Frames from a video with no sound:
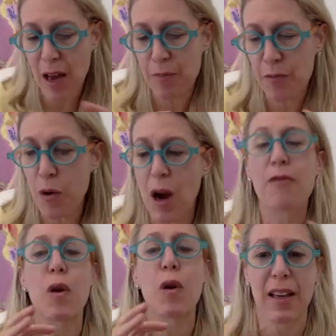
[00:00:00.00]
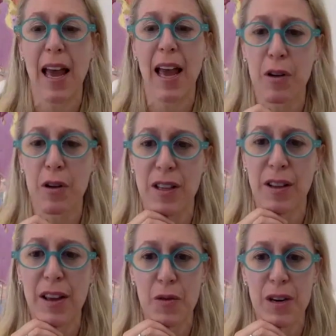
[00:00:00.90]
avoid the chemicals that
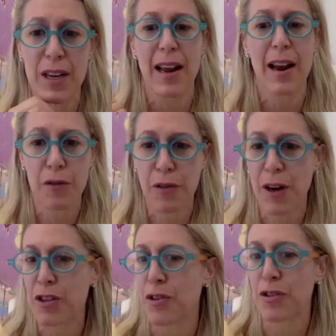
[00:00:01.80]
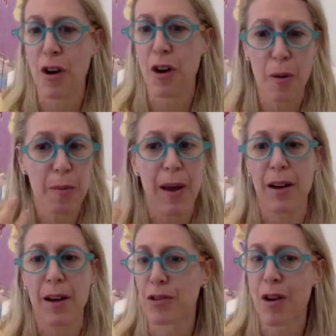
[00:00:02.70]
they don't need, air fresheners, carpet
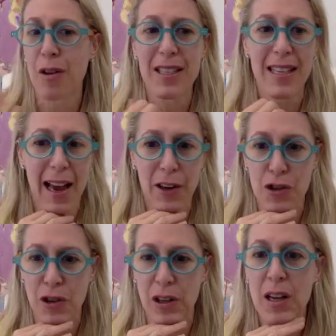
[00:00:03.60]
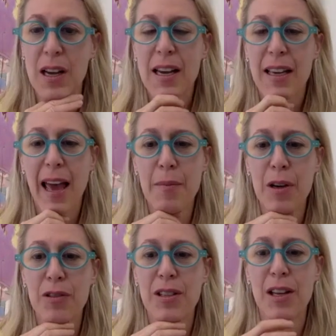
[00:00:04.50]
powders, all these extra
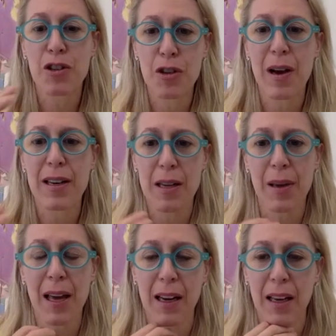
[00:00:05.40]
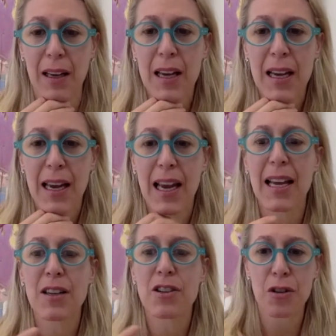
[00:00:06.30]
chemicals that do end up getting
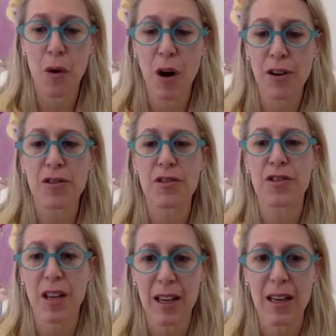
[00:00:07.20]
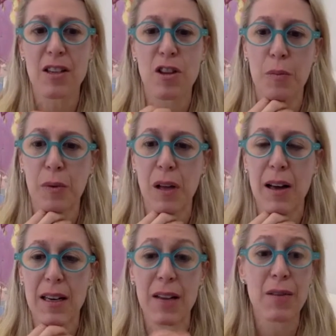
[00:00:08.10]
into, onto their skin, into their
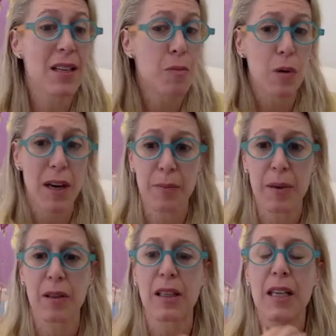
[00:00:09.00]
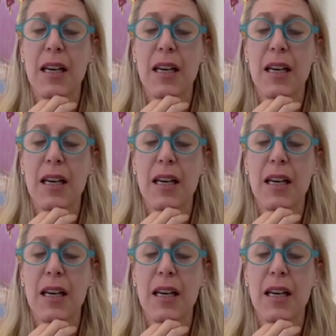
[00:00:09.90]
blood, even into breast milk,